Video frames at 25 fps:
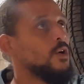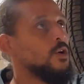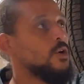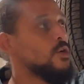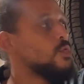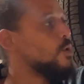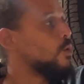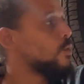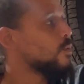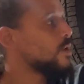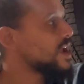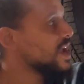
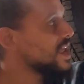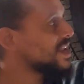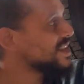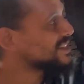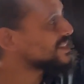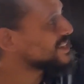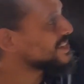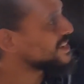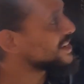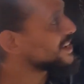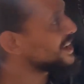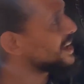the wind is
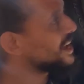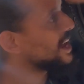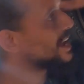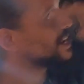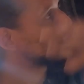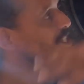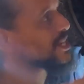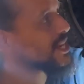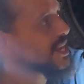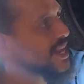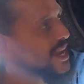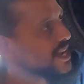going to
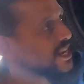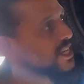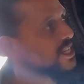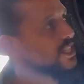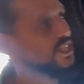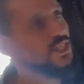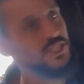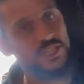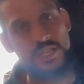catch it, and it's just